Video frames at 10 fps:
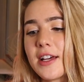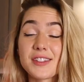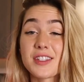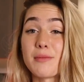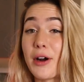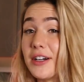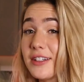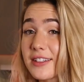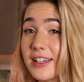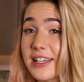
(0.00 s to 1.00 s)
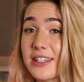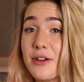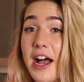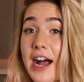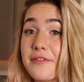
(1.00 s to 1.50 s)
Smart, like
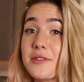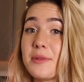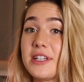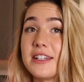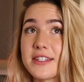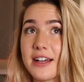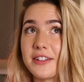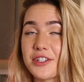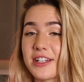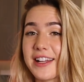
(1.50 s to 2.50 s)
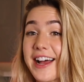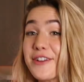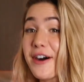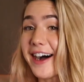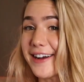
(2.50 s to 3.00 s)
you have to be intelligent. I
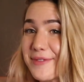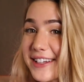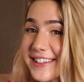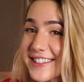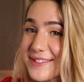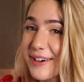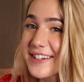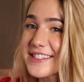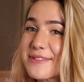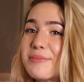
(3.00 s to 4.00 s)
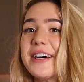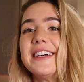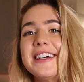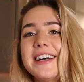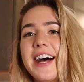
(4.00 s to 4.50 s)
know I'm not the smartest,
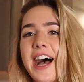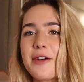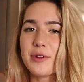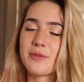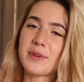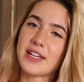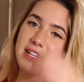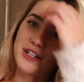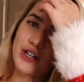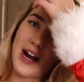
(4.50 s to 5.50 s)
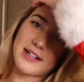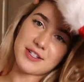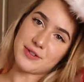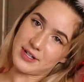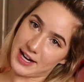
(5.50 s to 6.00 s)
but I wouldn't be
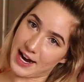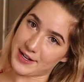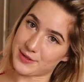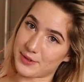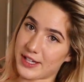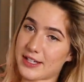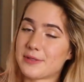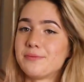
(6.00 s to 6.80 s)
attracted to a guy who like